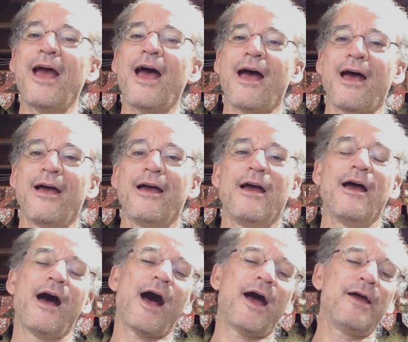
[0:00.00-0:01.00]
Yeah.
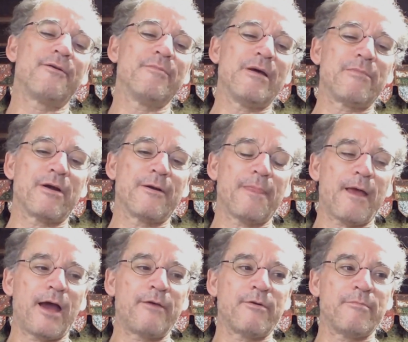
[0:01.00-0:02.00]
I remember
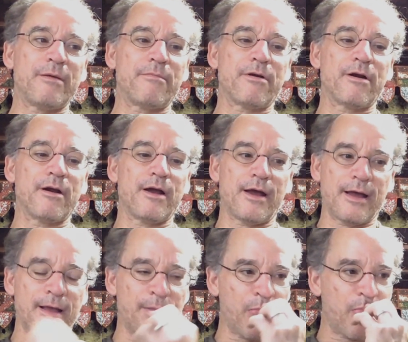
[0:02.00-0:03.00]

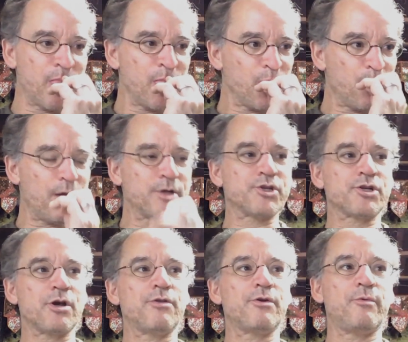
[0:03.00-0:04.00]
a
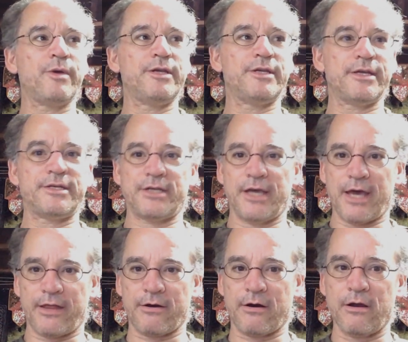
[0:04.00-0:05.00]
show that we did
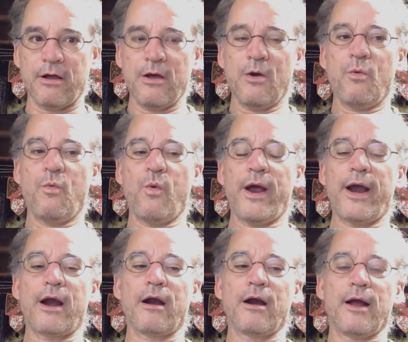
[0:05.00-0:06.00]
together
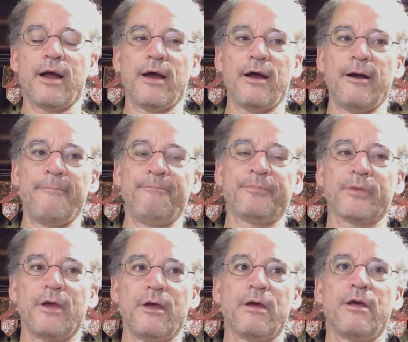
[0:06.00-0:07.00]
where
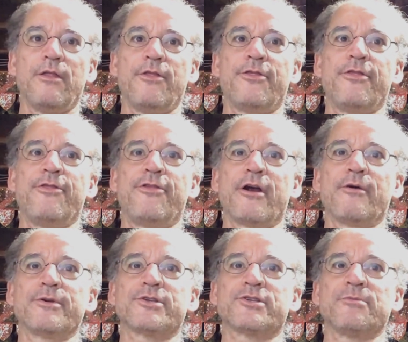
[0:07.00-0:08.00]
there
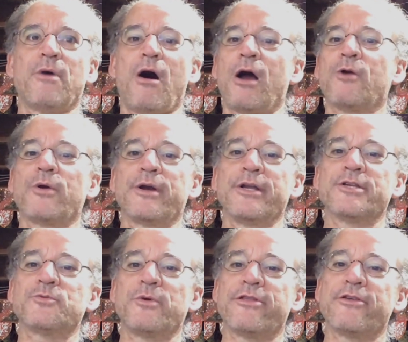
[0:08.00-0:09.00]
was some
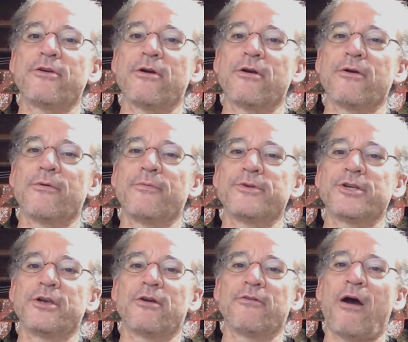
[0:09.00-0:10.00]
awkwardness with was
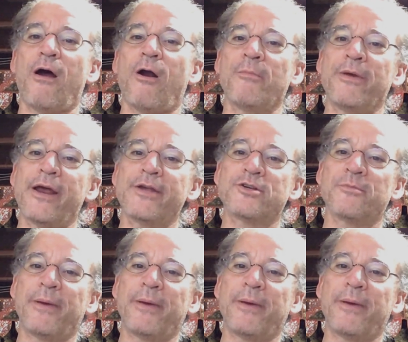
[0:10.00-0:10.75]
it your harmonizer